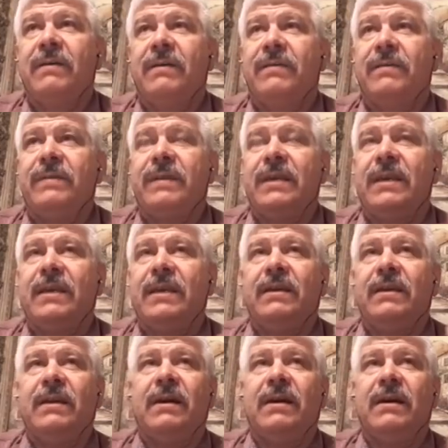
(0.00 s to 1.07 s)

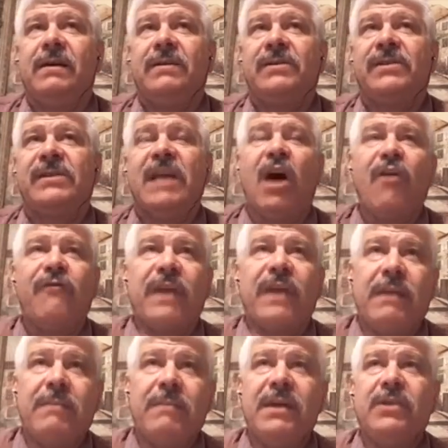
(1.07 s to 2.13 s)
the
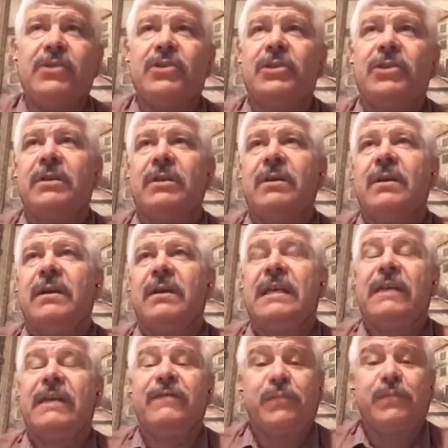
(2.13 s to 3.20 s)
self-image,
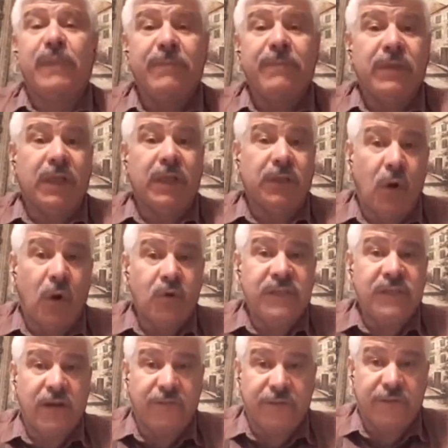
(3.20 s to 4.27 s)
gives people a low
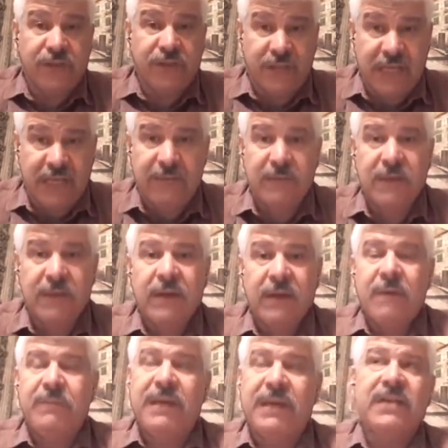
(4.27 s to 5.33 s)
self-esteem,
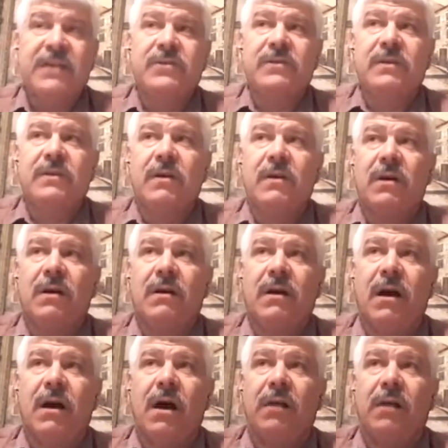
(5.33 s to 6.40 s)
because
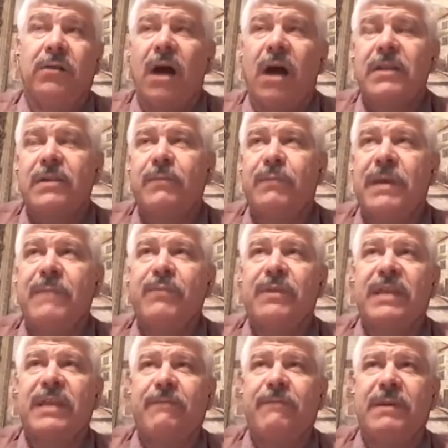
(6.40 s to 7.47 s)
a lot of the people
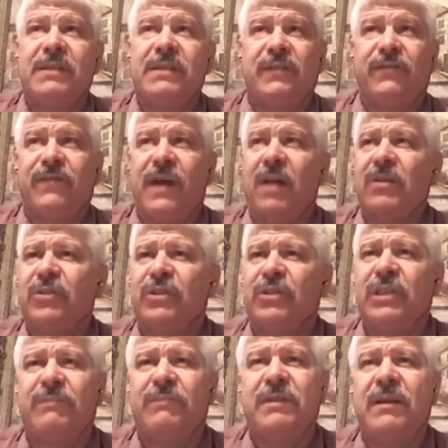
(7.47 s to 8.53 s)
that have been
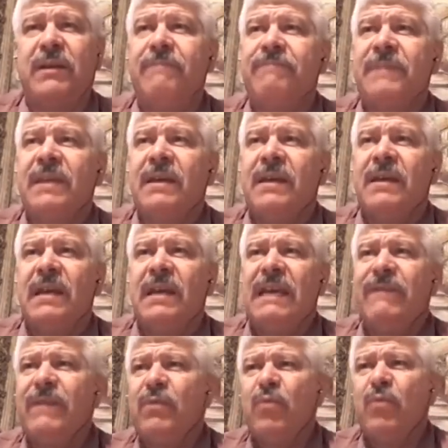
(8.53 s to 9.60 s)
disfellowshipped,
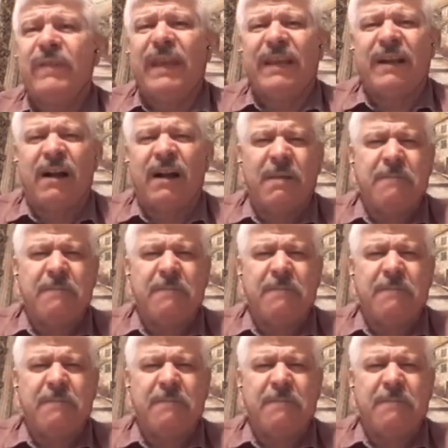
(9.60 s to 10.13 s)
even when they come